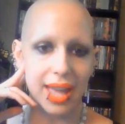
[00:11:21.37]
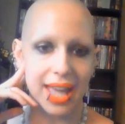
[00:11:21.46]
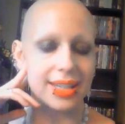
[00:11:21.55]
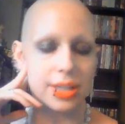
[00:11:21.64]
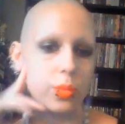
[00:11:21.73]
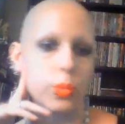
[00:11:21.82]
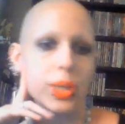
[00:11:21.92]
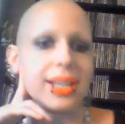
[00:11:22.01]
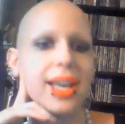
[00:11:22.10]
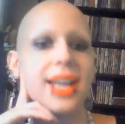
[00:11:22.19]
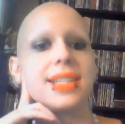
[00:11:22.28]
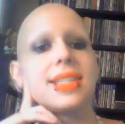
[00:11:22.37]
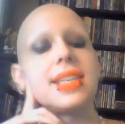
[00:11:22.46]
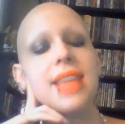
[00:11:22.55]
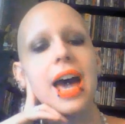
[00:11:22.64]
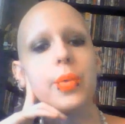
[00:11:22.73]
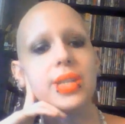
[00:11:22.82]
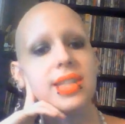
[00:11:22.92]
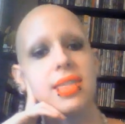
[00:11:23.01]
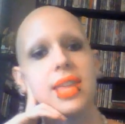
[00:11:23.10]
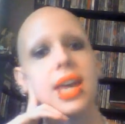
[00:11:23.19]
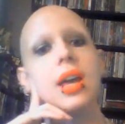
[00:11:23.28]
I didn't realize that that was a
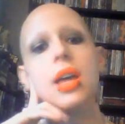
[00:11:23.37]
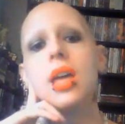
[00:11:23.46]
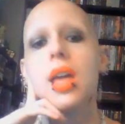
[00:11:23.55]
thing.